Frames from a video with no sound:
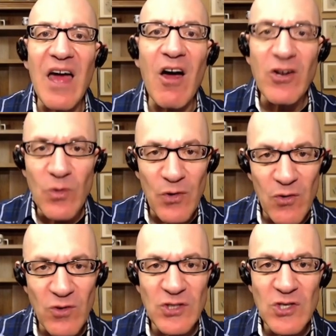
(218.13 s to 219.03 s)

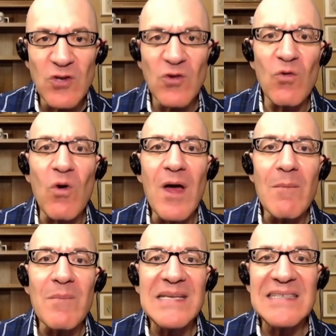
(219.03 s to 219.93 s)
entrepreneurs do,
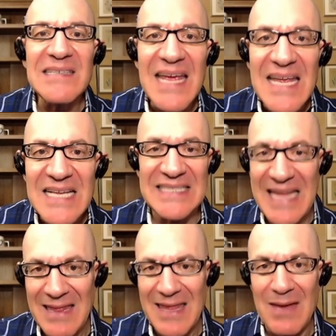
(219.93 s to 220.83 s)
mistakes that
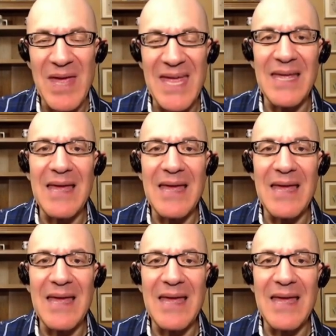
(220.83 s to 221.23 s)
they make.